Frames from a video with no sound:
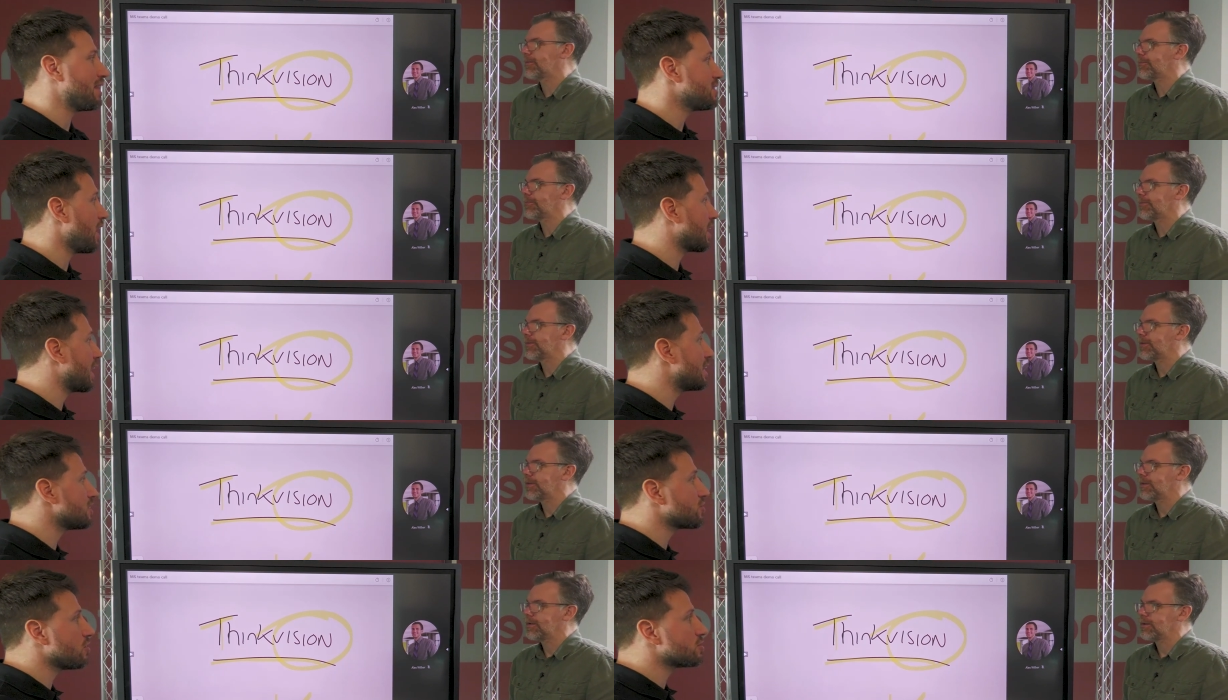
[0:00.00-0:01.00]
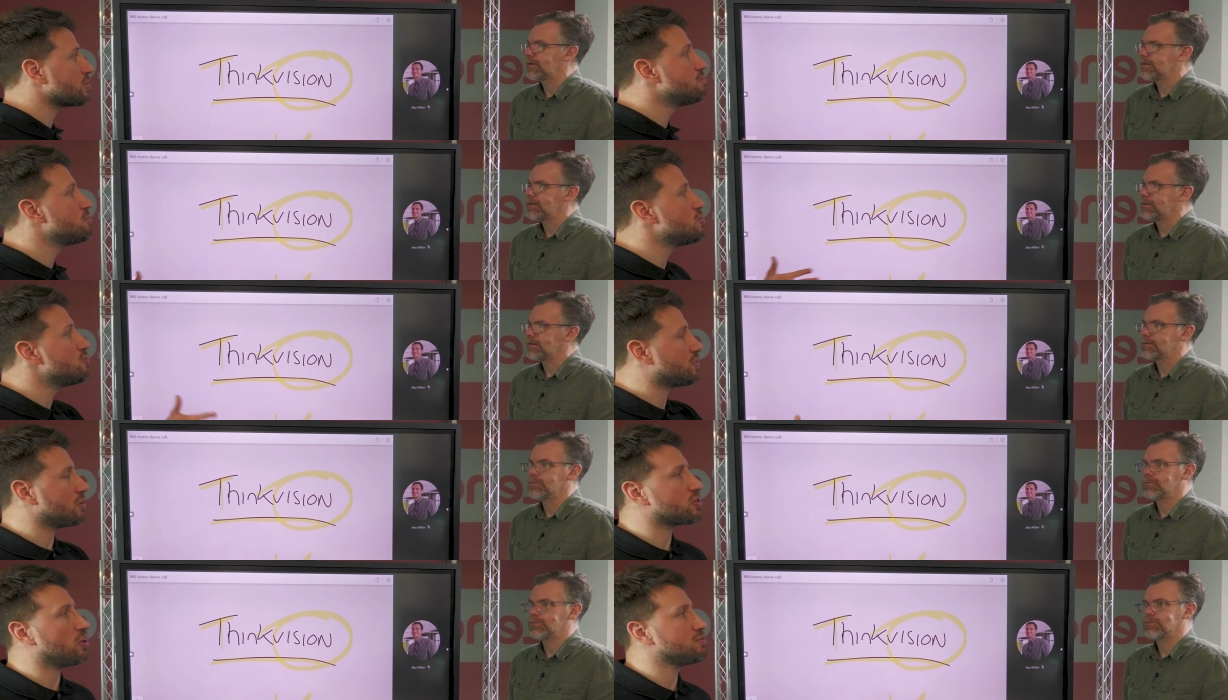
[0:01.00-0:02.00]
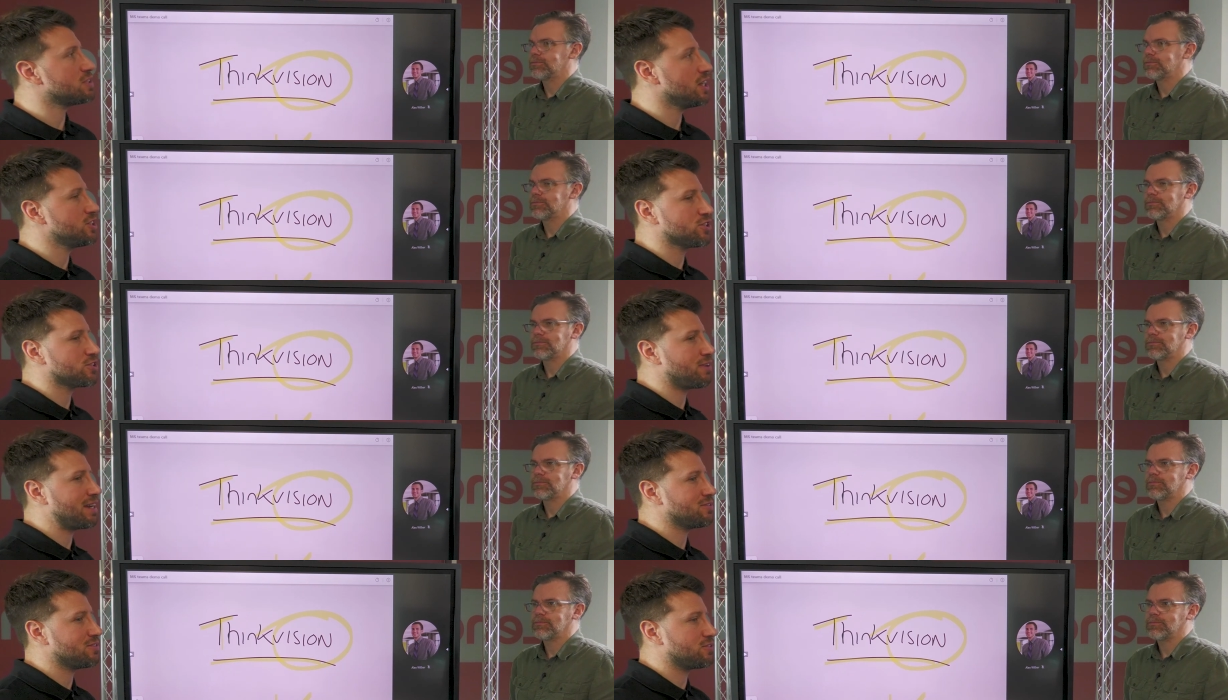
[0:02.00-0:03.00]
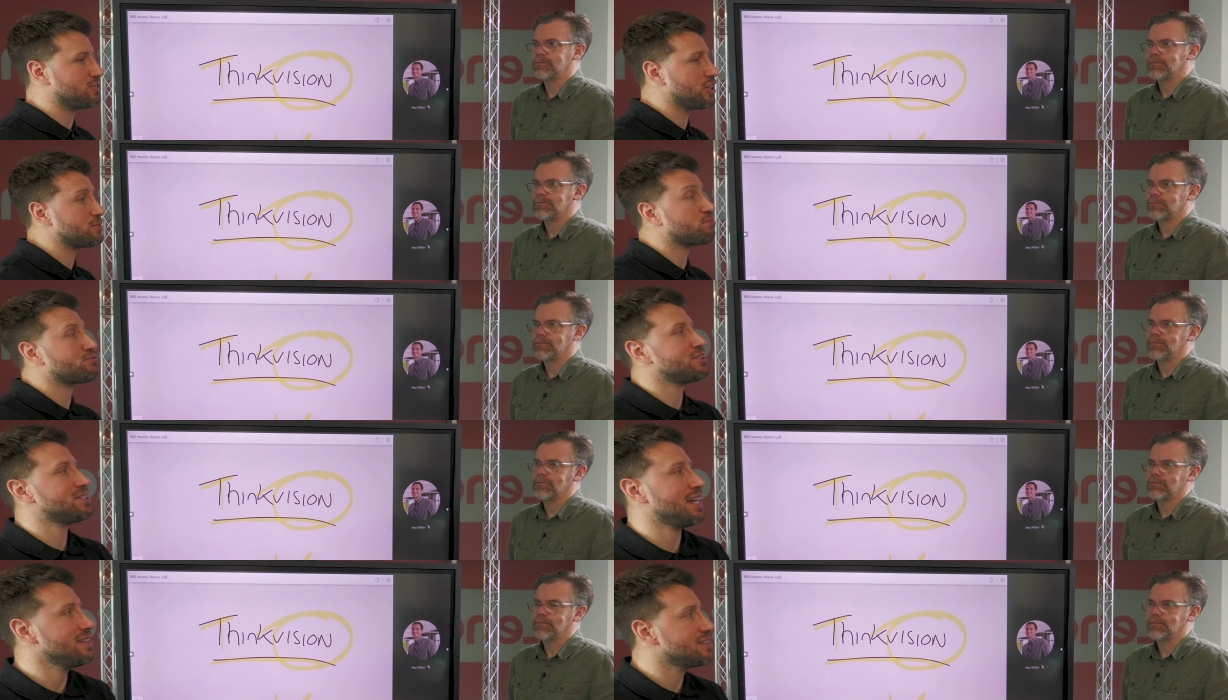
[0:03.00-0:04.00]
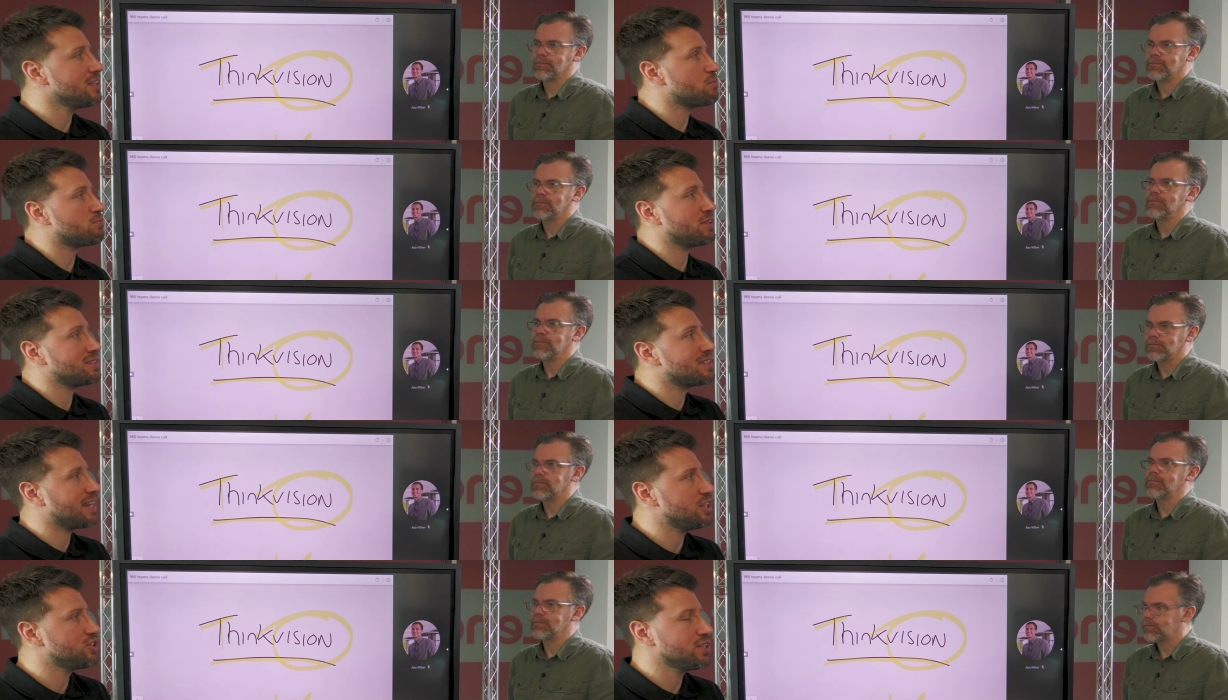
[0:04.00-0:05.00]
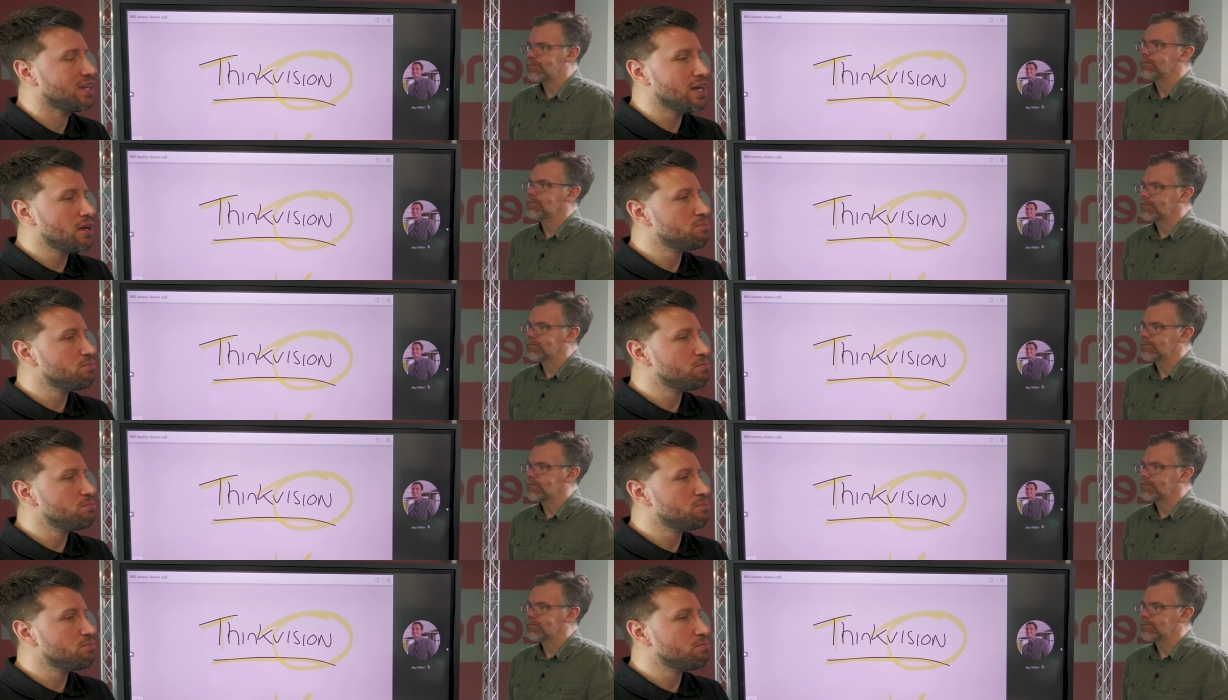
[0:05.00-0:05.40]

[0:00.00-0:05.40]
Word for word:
Speaker 1: Exactly, and it starts to move those conversations around just presenting and presentation